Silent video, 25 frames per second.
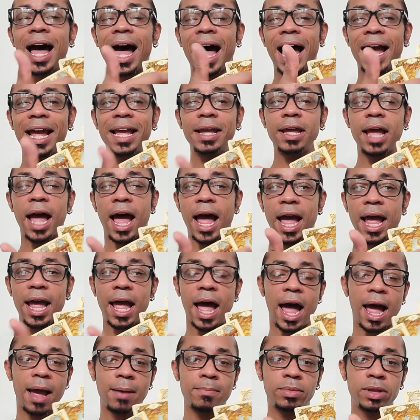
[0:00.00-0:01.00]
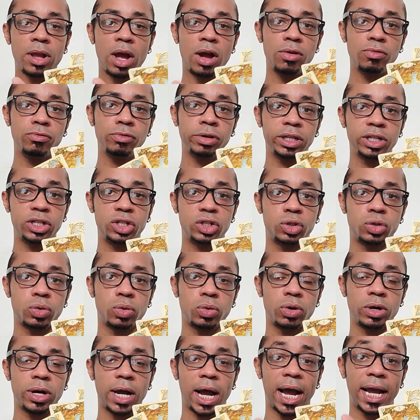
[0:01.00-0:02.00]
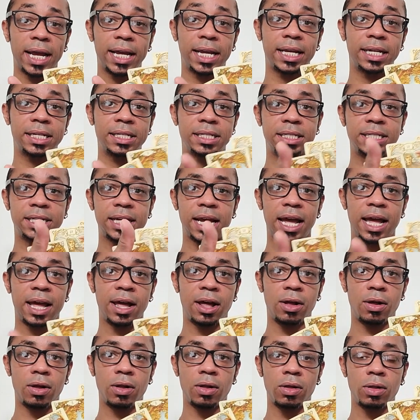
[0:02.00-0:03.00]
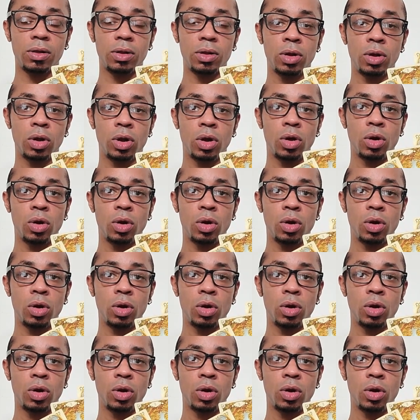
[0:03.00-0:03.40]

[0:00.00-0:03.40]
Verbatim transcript: I, I I'm not really sure I can tell